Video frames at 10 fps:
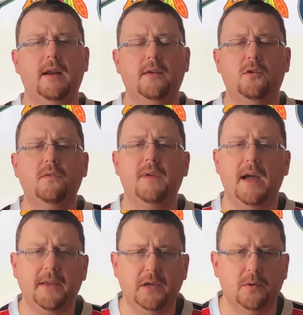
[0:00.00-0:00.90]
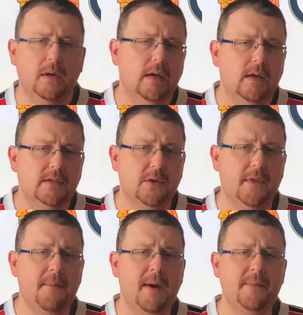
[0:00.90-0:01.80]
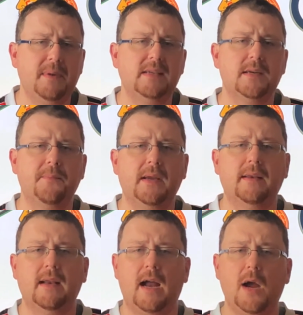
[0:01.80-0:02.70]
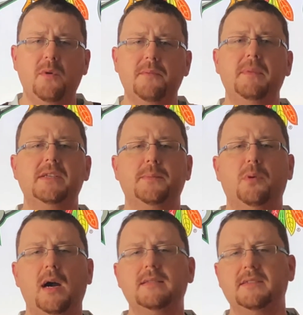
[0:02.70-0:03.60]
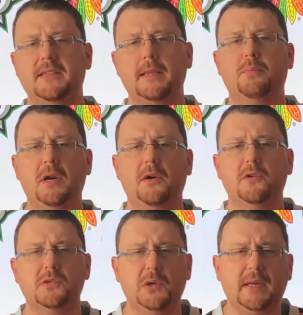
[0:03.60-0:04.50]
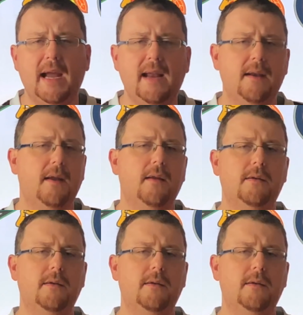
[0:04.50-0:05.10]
and good value. So that might be something that I wouldn't be surprised to see the Predators look at.